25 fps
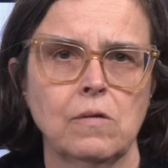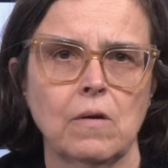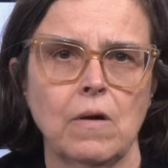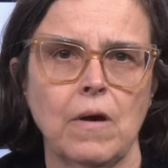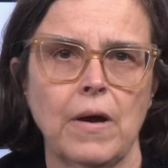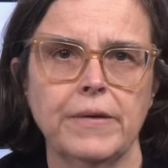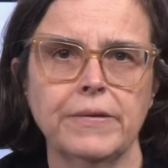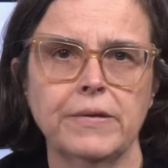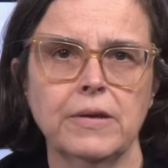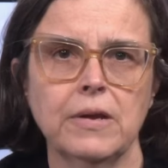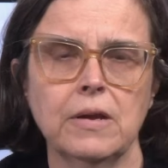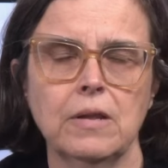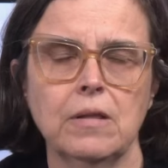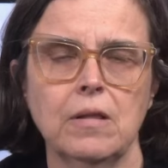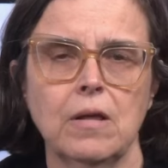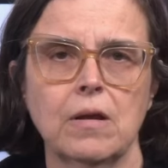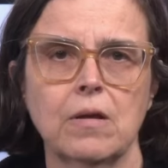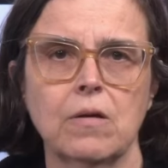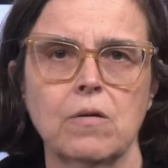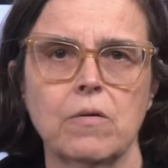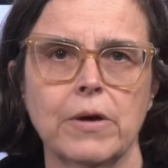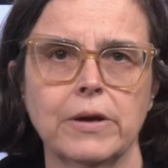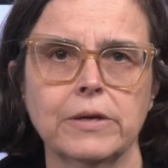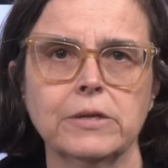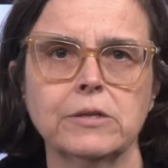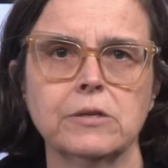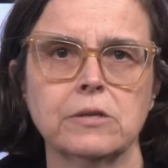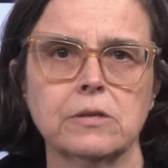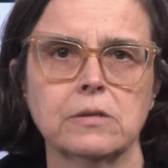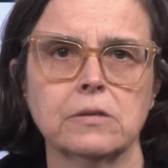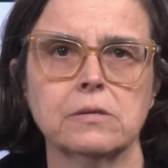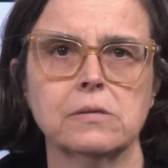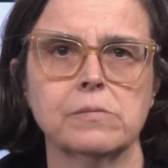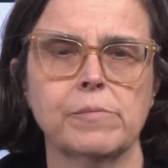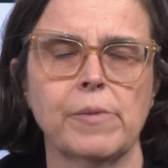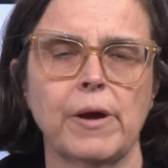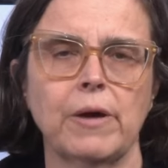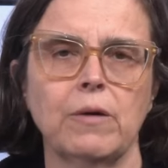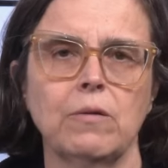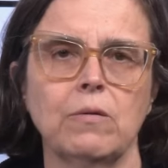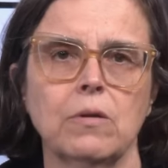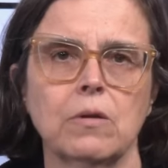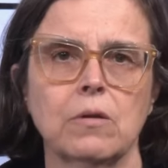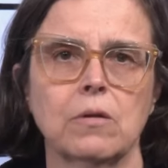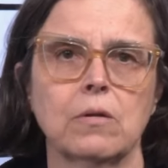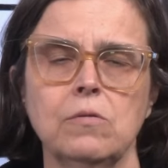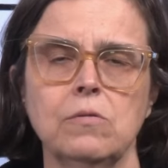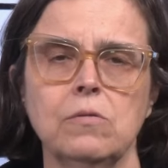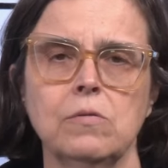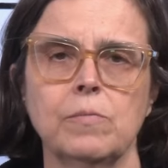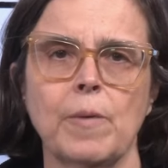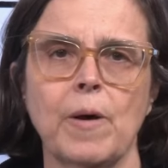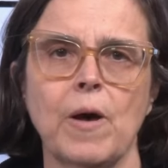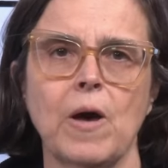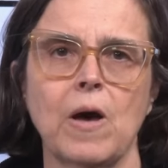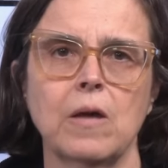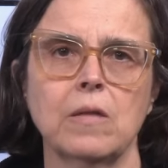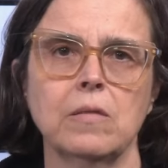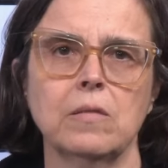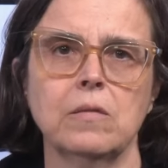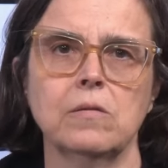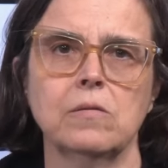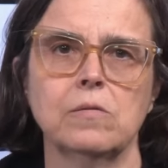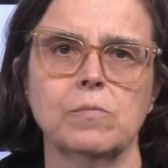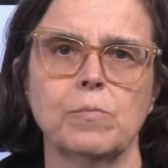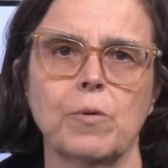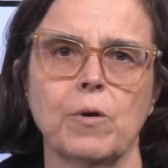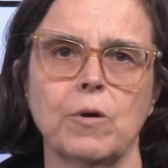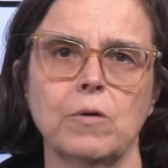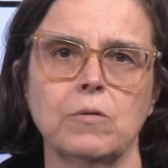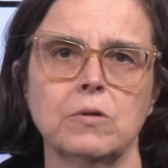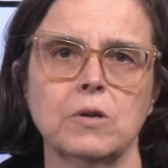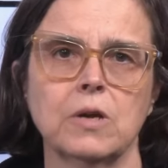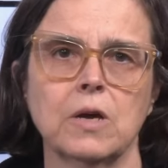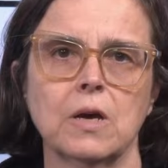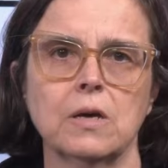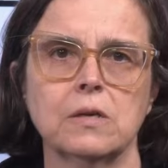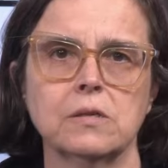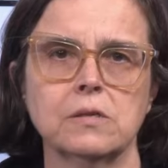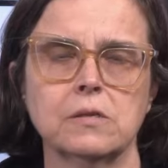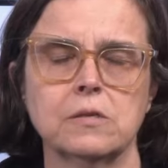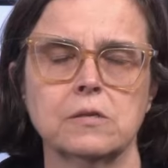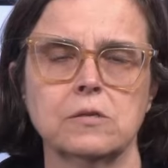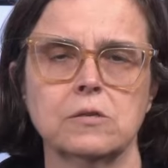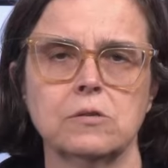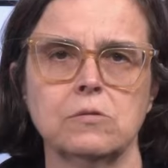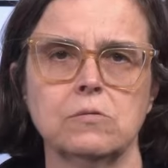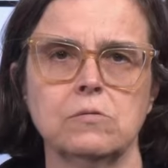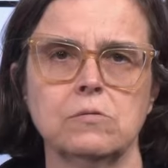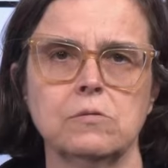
So I get a lot of questions about who's behind these protests,